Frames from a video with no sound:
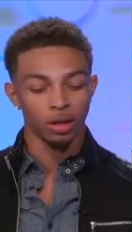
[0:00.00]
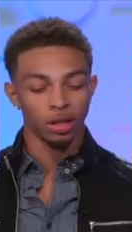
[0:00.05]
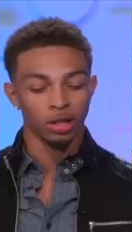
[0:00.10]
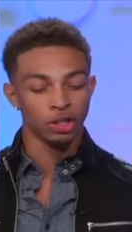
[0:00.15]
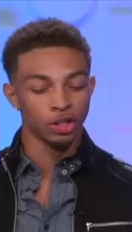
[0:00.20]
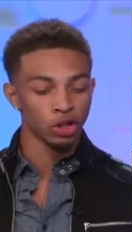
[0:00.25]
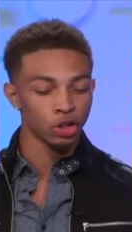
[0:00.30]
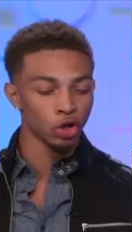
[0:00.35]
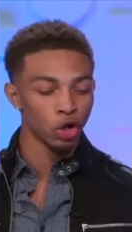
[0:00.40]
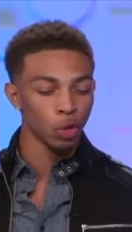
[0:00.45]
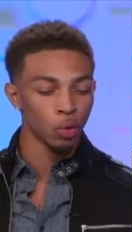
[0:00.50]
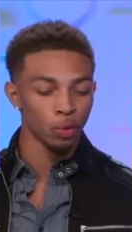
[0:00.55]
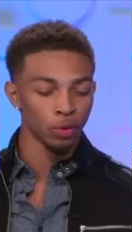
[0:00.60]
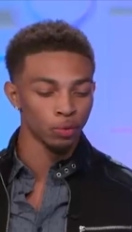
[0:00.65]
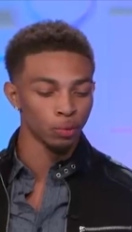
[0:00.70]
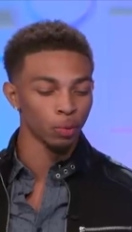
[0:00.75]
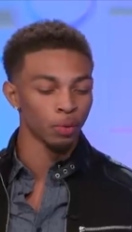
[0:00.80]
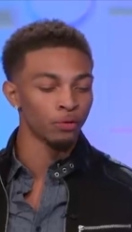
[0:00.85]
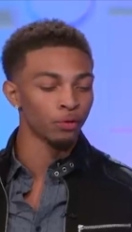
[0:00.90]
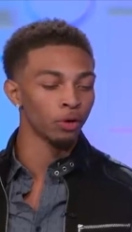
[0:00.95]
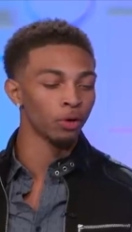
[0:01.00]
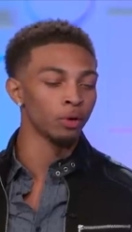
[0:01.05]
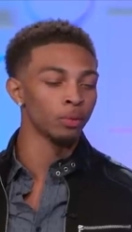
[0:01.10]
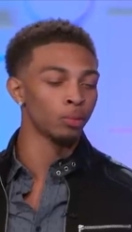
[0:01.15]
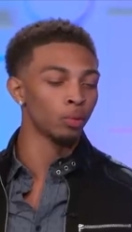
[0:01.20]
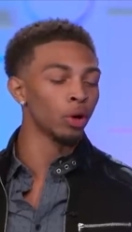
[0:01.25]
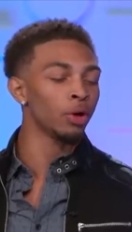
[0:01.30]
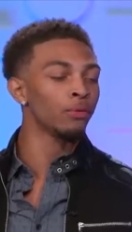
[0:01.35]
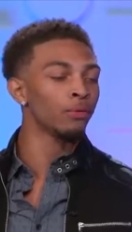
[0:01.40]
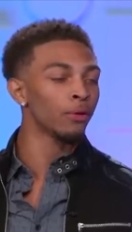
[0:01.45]
and she would go with, with her
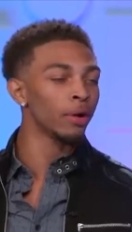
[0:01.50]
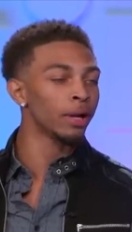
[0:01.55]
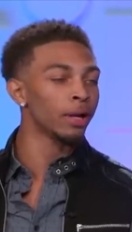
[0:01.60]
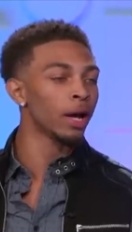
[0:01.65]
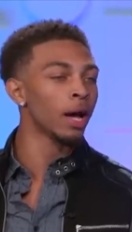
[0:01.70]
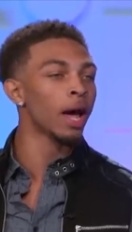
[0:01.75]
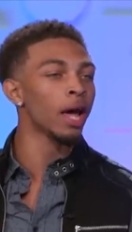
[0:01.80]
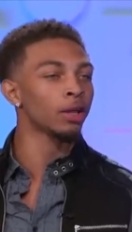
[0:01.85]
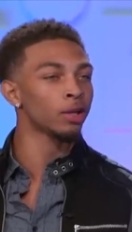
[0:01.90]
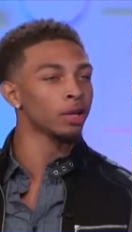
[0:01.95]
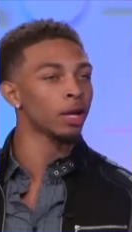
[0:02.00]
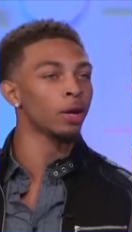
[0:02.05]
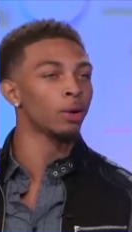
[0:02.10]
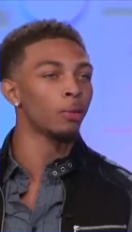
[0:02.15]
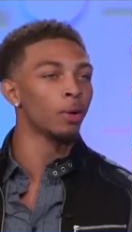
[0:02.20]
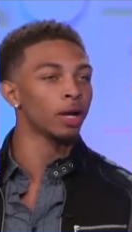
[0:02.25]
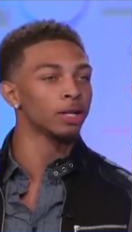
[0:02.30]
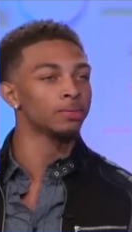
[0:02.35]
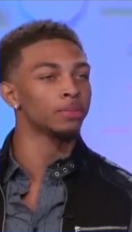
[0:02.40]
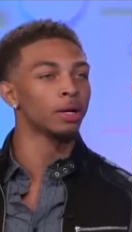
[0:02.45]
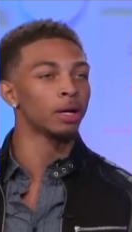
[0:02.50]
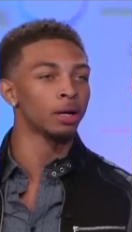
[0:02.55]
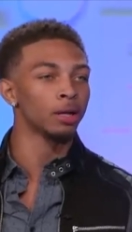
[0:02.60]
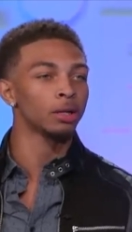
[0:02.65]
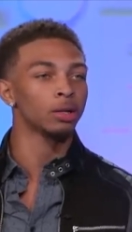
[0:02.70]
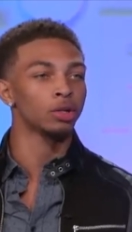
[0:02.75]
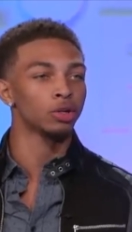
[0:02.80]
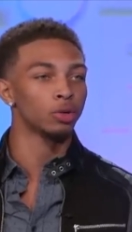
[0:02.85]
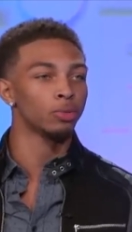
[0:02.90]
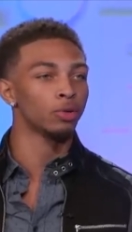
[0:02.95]
boyfriend. I had to like watch my
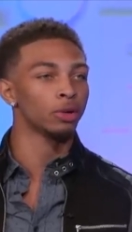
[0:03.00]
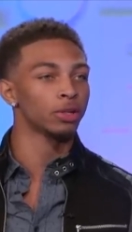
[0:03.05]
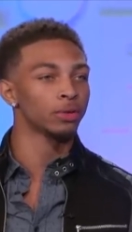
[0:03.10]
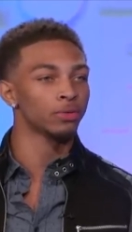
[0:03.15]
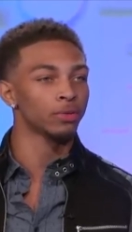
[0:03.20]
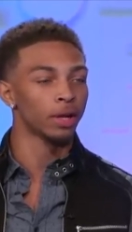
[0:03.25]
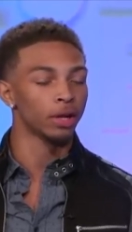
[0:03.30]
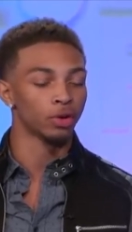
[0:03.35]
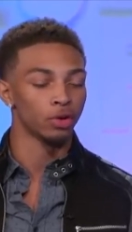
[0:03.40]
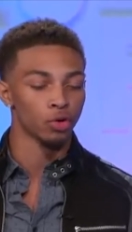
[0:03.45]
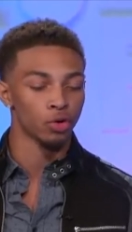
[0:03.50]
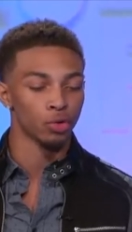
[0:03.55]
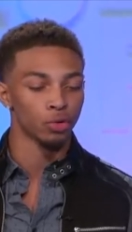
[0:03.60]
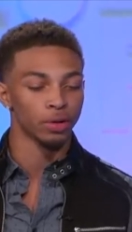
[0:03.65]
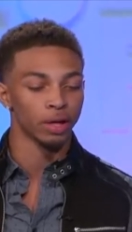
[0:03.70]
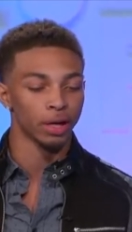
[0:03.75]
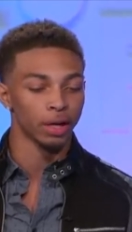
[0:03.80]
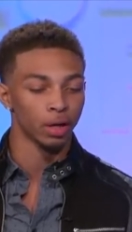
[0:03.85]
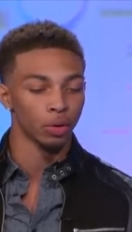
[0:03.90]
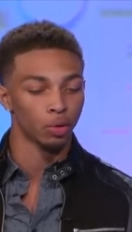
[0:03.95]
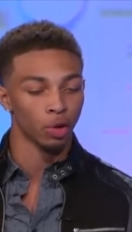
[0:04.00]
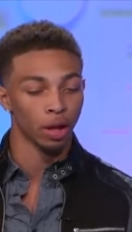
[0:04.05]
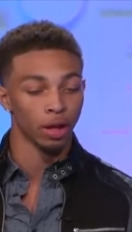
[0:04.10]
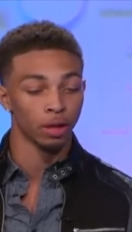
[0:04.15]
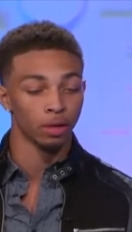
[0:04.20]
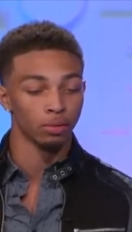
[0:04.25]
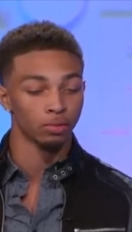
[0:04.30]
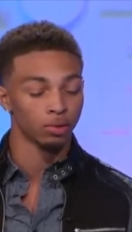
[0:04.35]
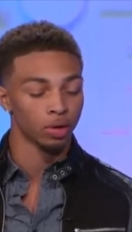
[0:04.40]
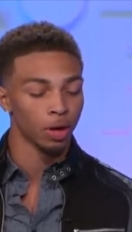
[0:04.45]
little brother for like the whole day or
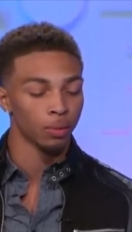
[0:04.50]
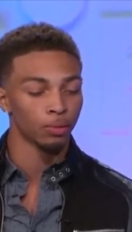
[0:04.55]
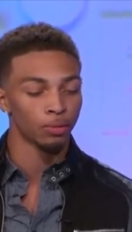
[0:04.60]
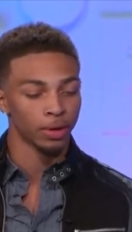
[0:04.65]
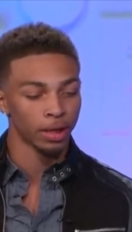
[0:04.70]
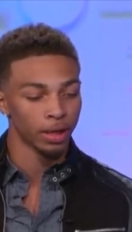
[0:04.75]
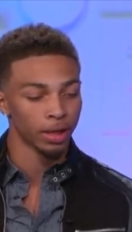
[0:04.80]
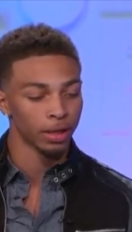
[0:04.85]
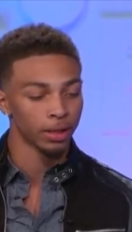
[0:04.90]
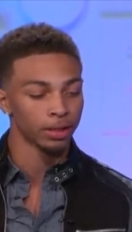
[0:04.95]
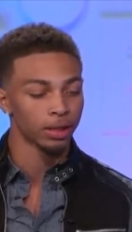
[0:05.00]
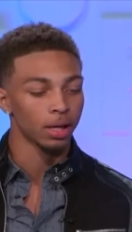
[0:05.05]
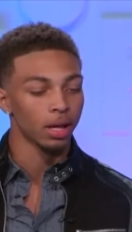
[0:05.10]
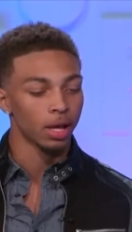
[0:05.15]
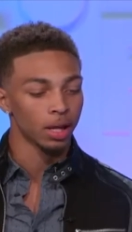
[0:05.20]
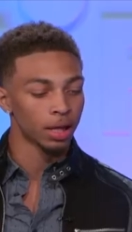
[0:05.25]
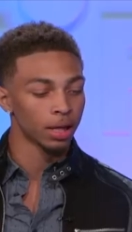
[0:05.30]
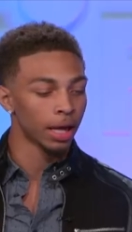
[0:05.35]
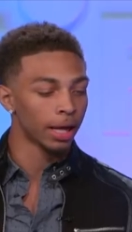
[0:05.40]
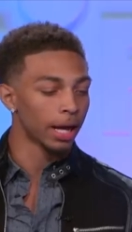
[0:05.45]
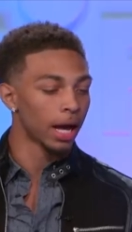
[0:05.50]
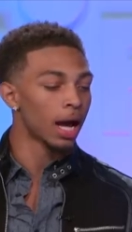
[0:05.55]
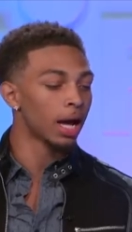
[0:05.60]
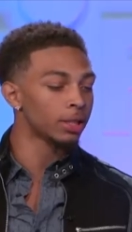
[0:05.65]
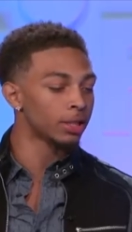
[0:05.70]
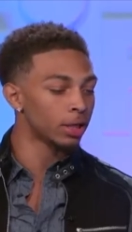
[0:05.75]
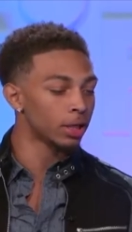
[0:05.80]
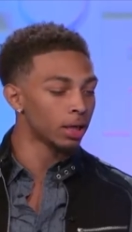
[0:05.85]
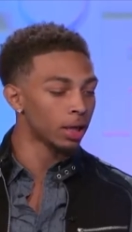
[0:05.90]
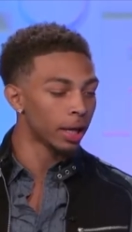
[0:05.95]
like couple days, and then like
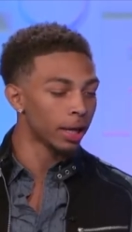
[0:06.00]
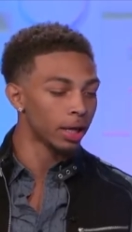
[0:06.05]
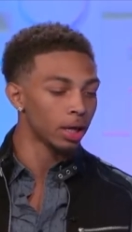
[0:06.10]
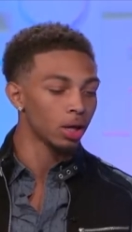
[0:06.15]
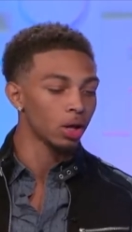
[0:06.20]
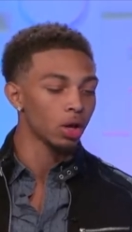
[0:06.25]
I tell her like.